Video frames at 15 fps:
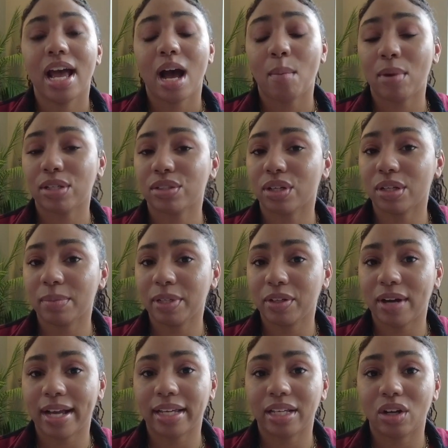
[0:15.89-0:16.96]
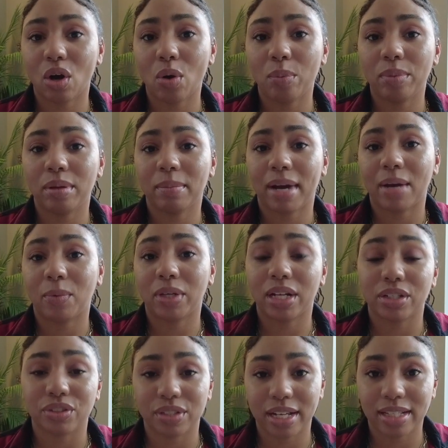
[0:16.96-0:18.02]
I'm also going to be cracking open my
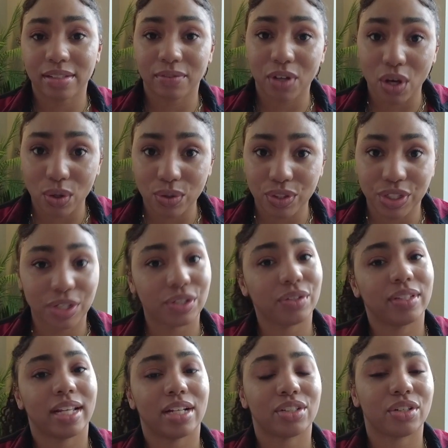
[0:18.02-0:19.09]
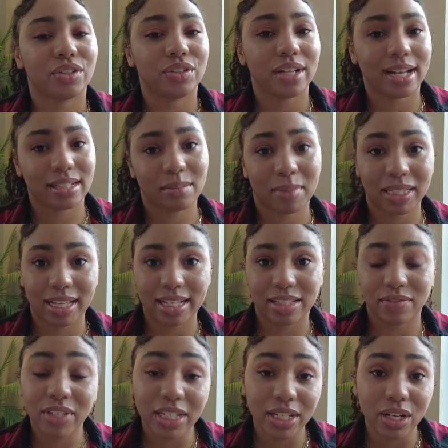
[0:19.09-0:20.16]
100 days of code journal that I showed you guys in my last
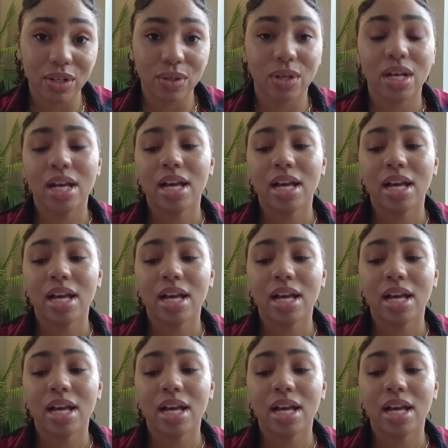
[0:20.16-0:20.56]
video.